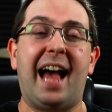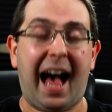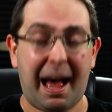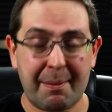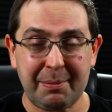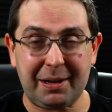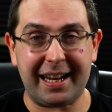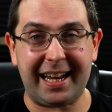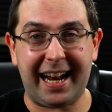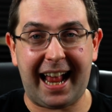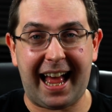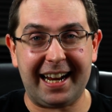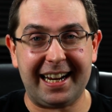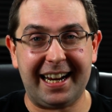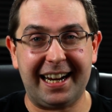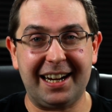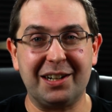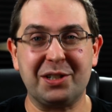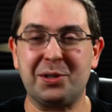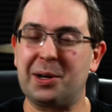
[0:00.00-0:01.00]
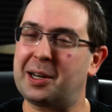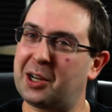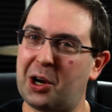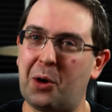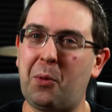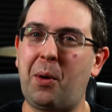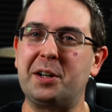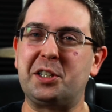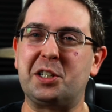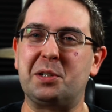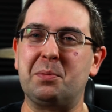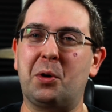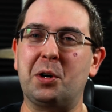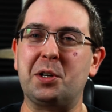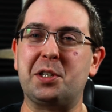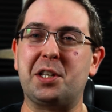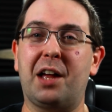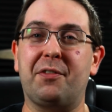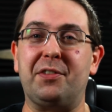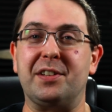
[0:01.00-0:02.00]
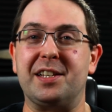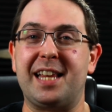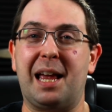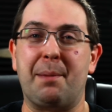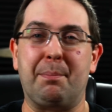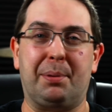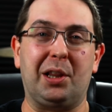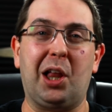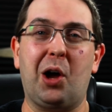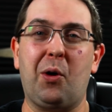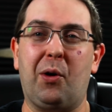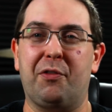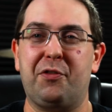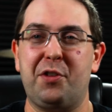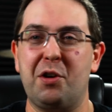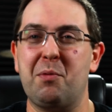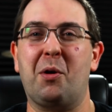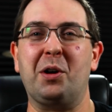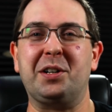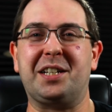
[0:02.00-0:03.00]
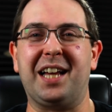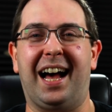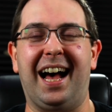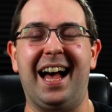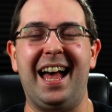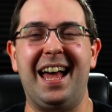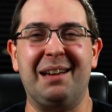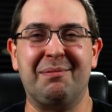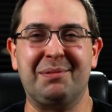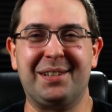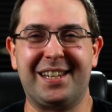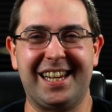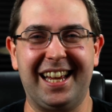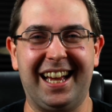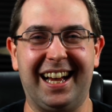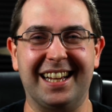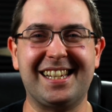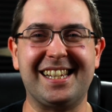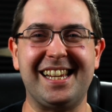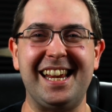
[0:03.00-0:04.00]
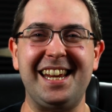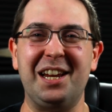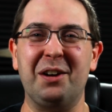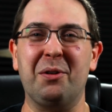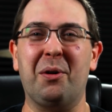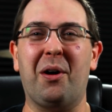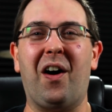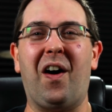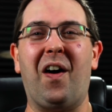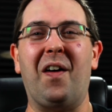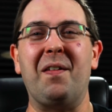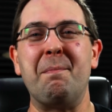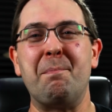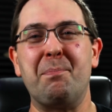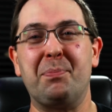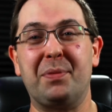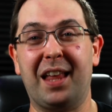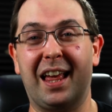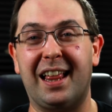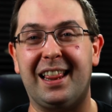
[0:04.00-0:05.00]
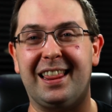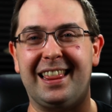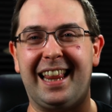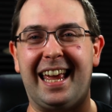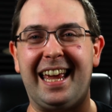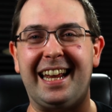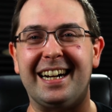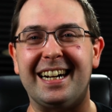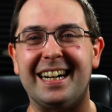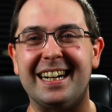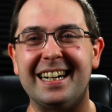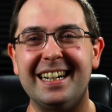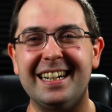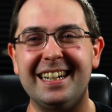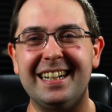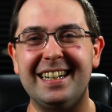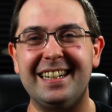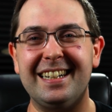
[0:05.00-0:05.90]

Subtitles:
I'm going to get out of here so I can go watch some more stuff and say below a few more times. I'll see you all later.